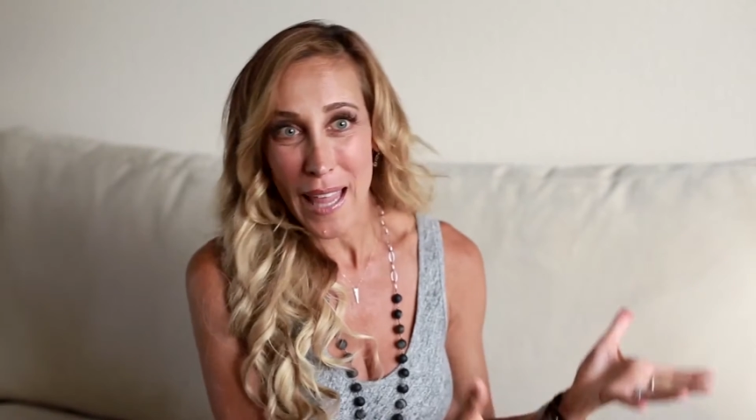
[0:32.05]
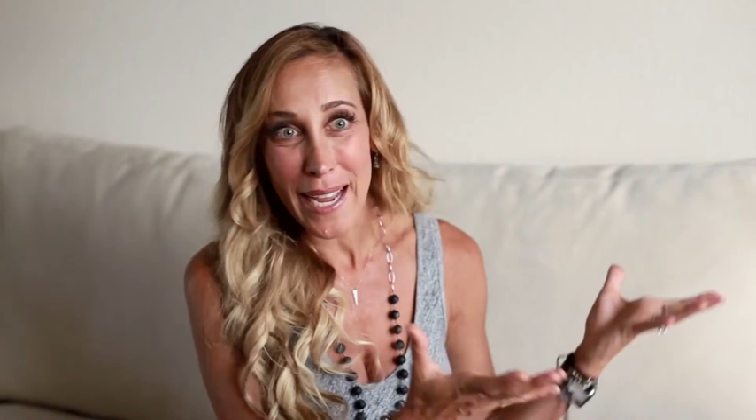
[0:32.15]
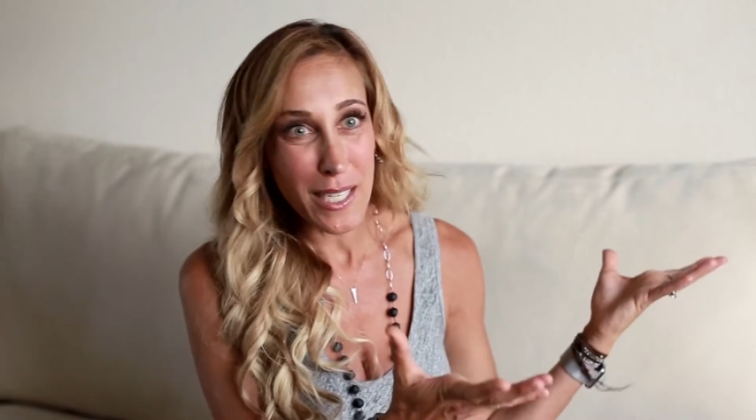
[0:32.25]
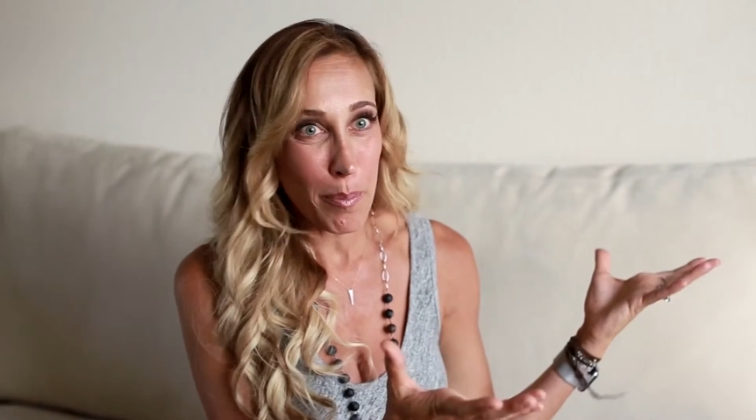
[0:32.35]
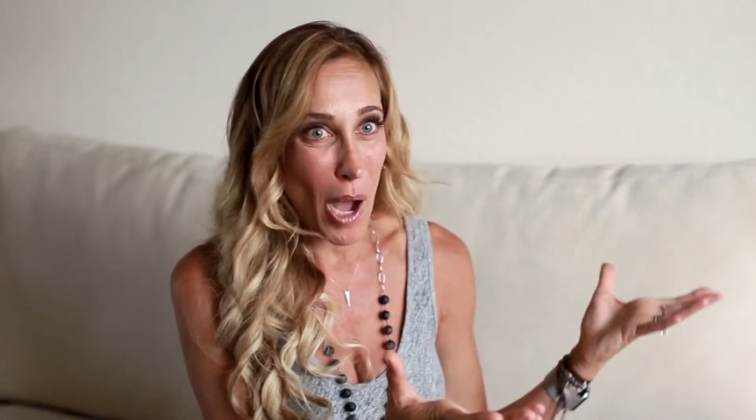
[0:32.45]

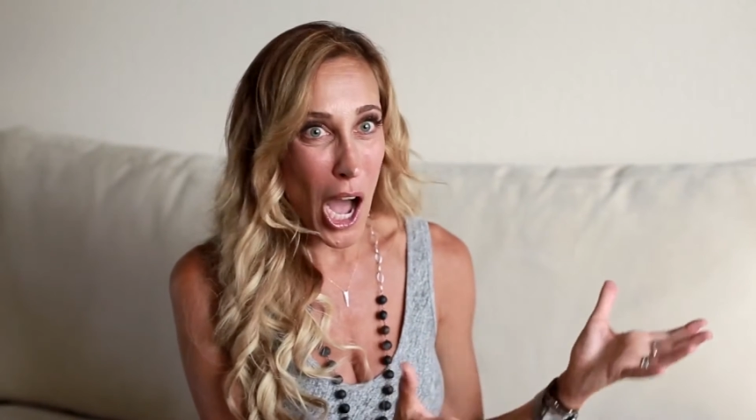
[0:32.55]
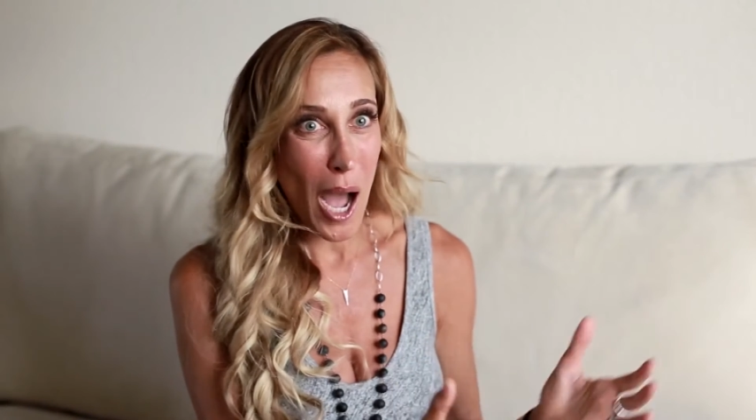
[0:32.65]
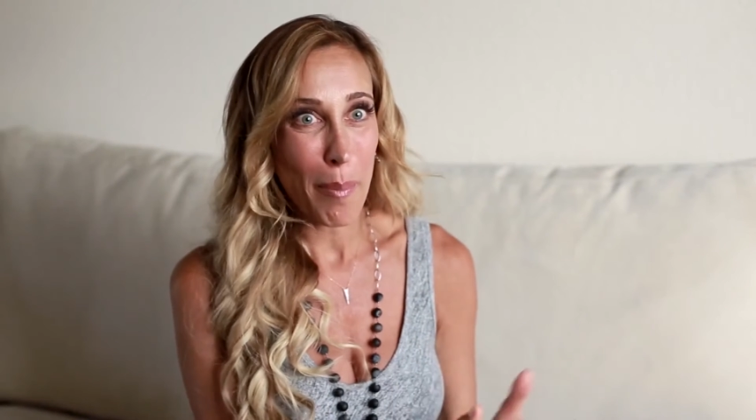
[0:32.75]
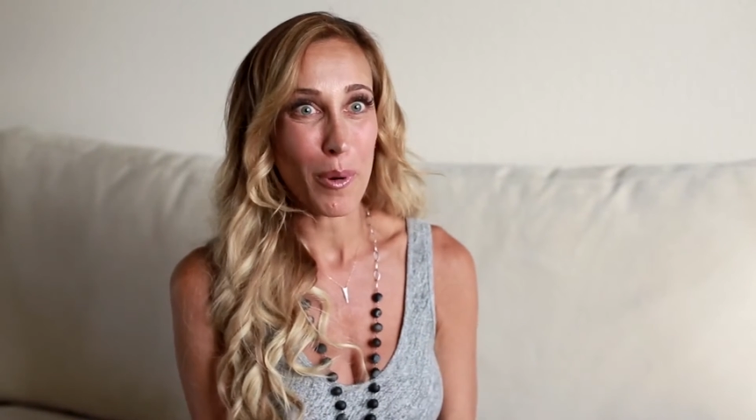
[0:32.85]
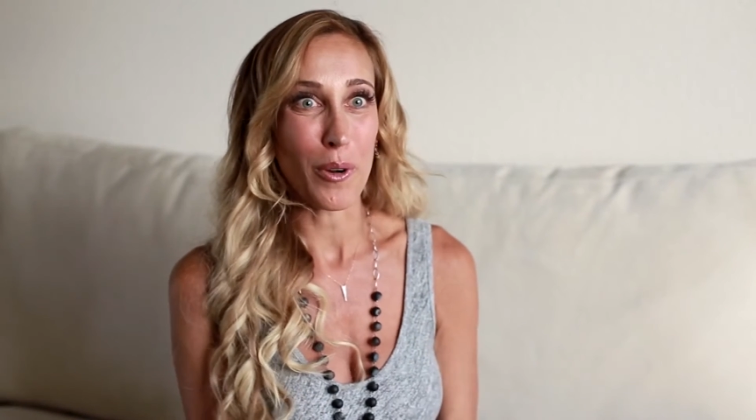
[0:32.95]
leg to
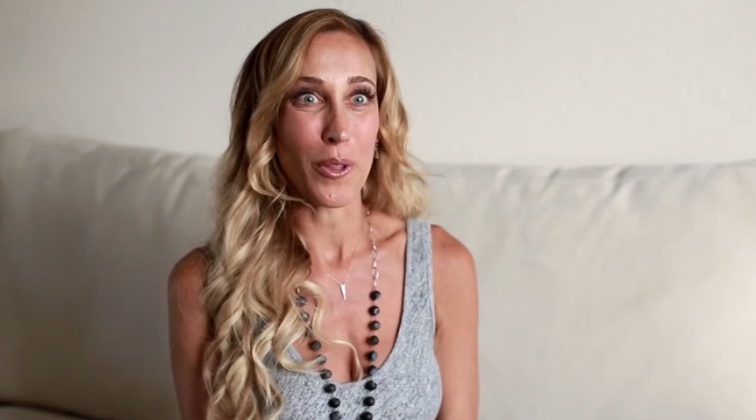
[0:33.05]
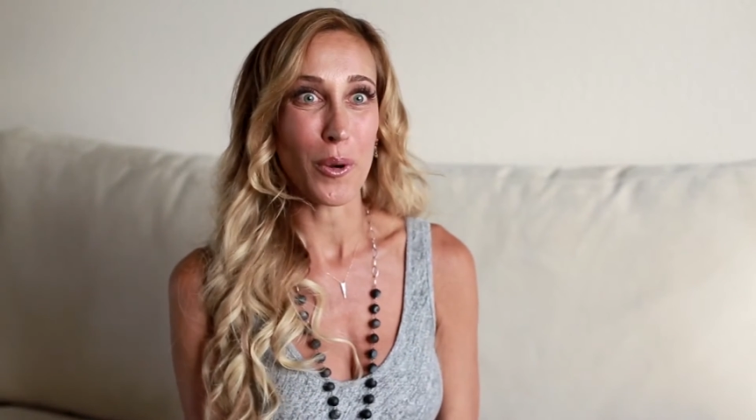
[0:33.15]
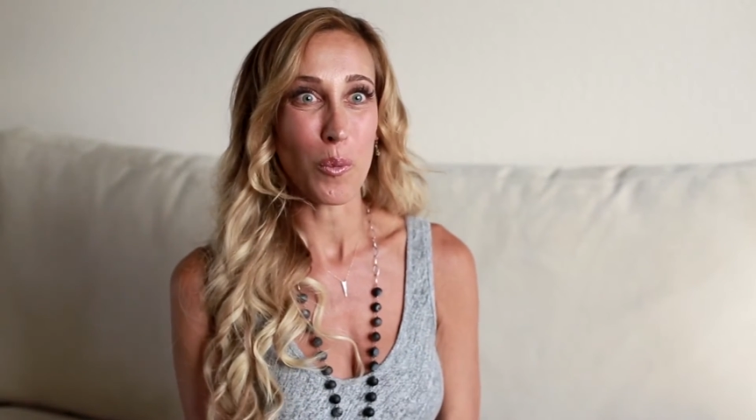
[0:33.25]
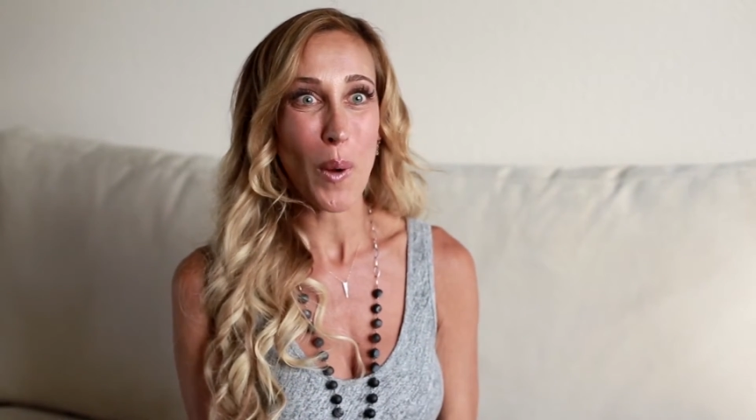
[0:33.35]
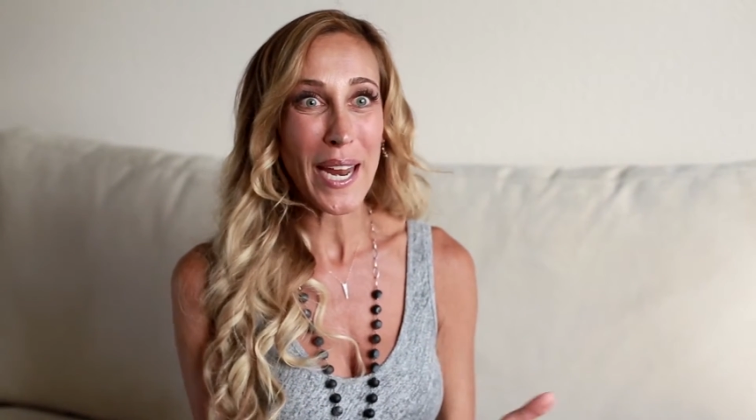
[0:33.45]
pop or
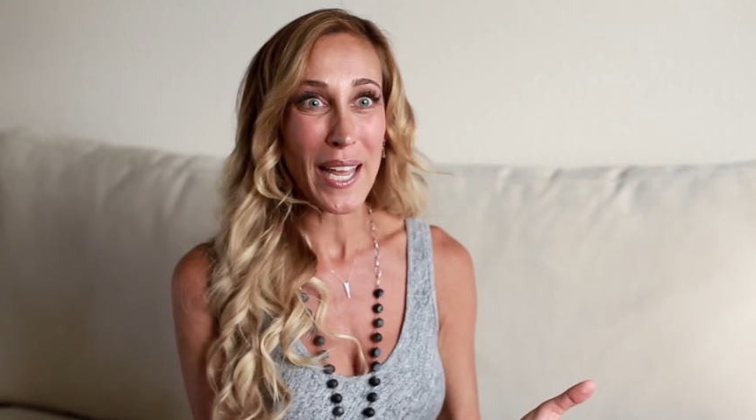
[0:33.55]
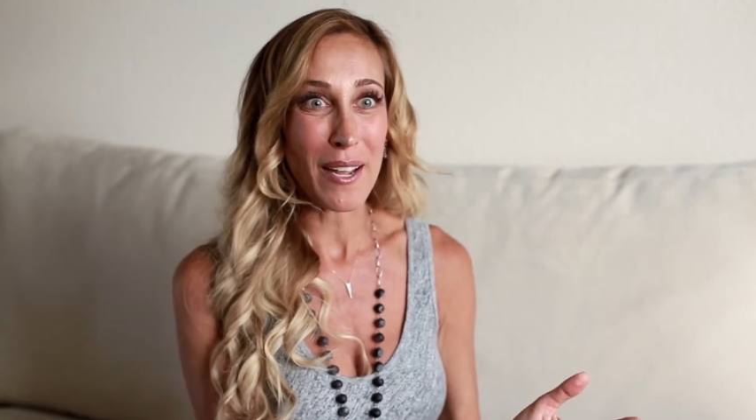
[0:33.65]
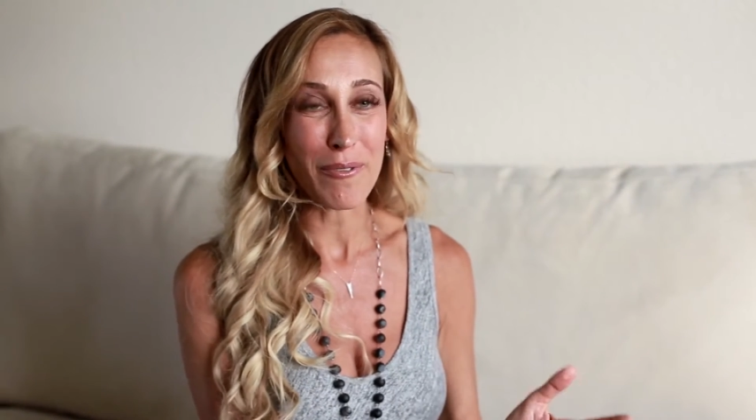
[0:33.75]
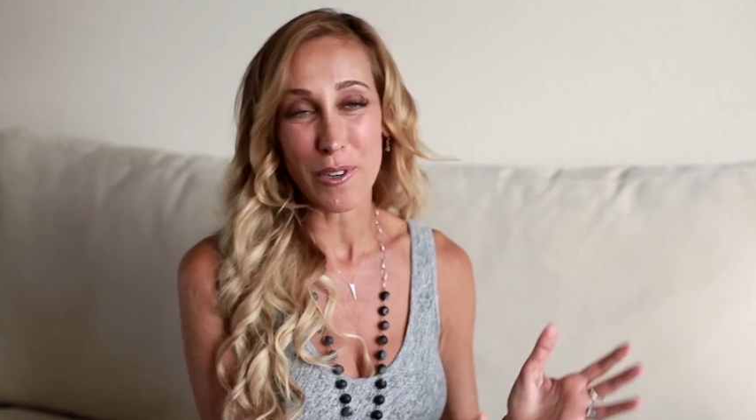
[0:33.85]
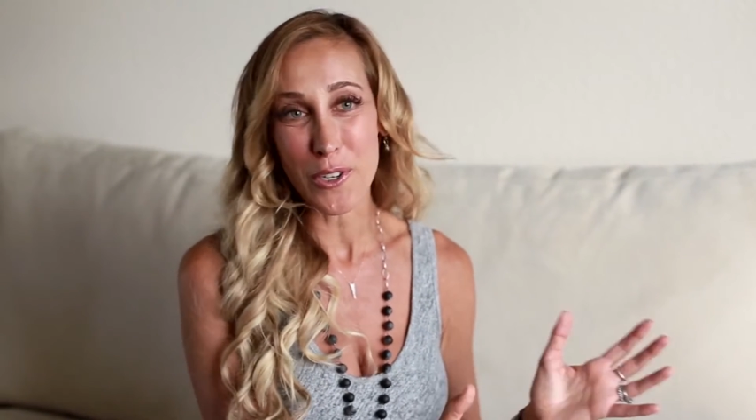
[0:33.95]
they're
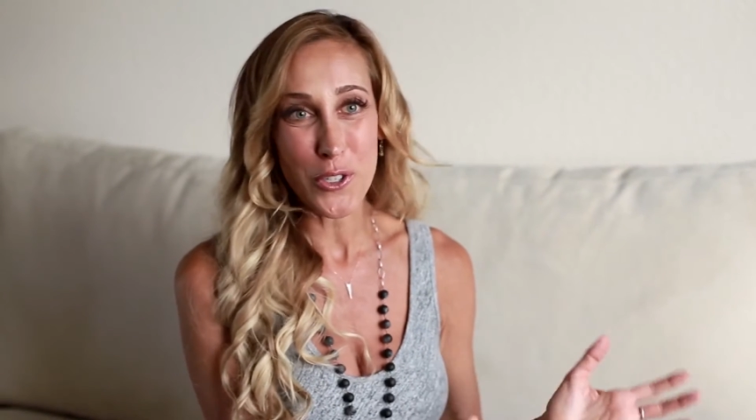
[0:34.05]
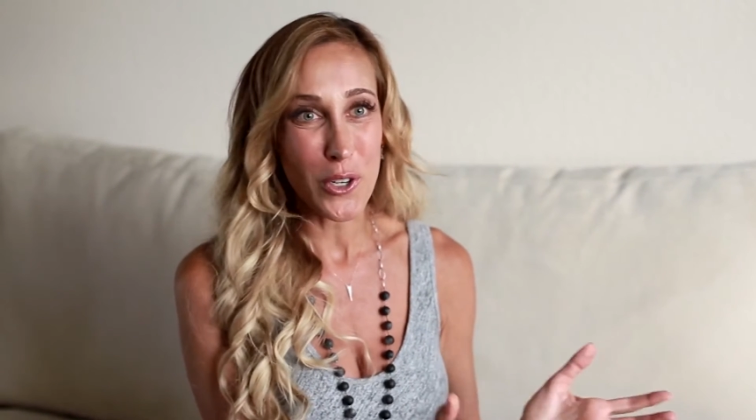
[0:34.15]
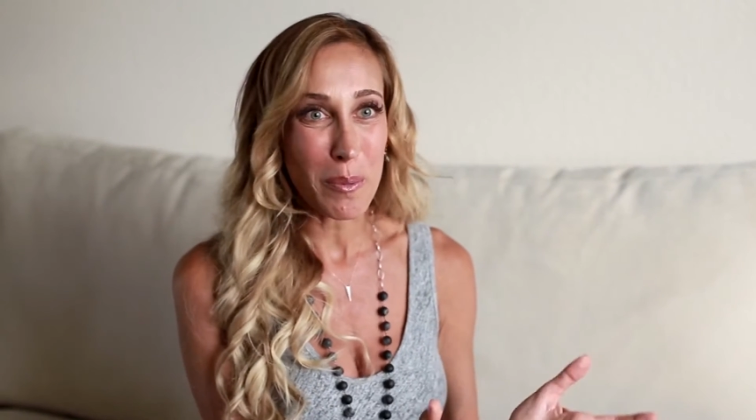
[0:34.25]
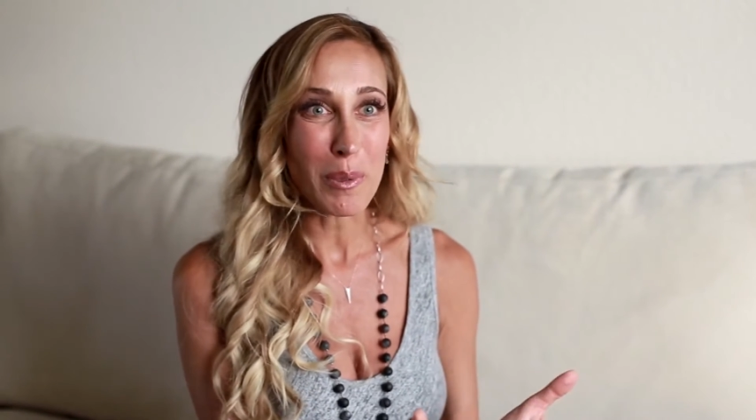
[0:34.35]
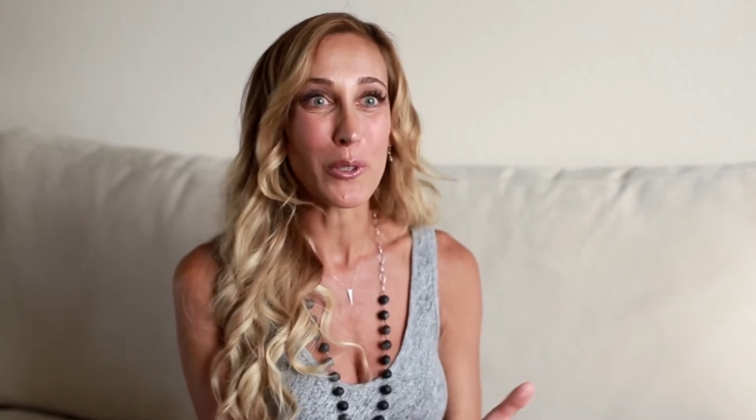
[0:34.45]
waiting for a
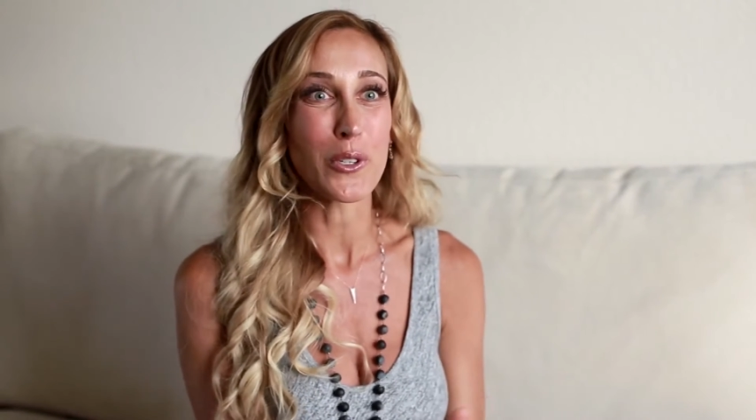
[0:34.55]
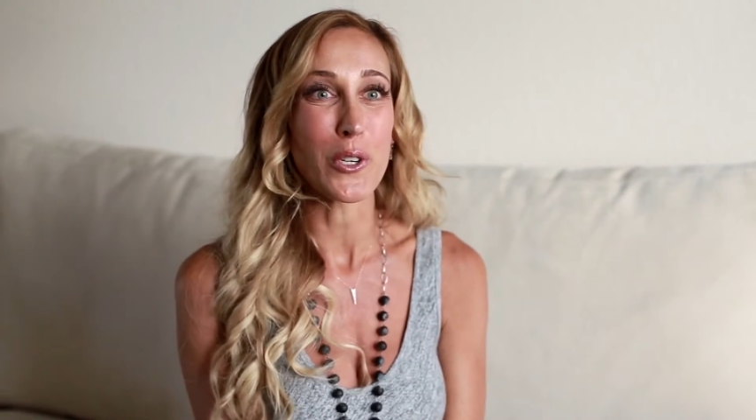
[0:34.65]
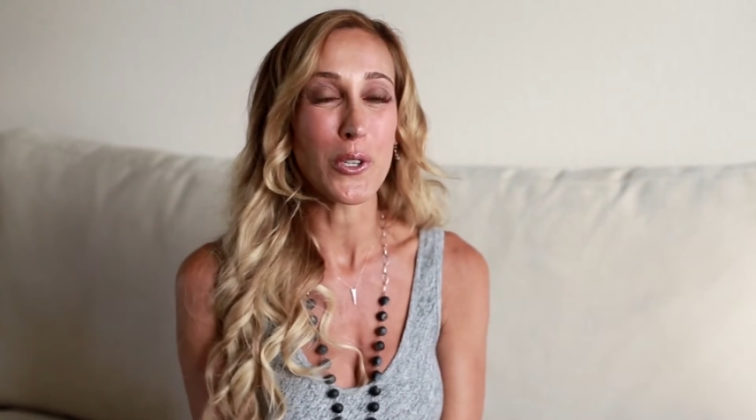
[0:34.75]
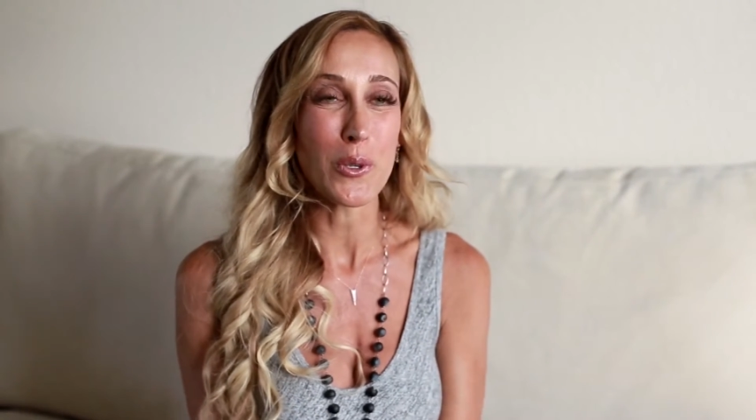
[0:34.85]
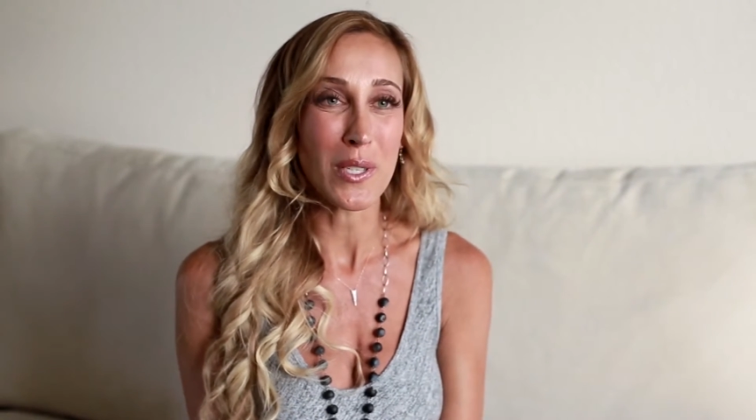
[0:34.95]
certain builder to do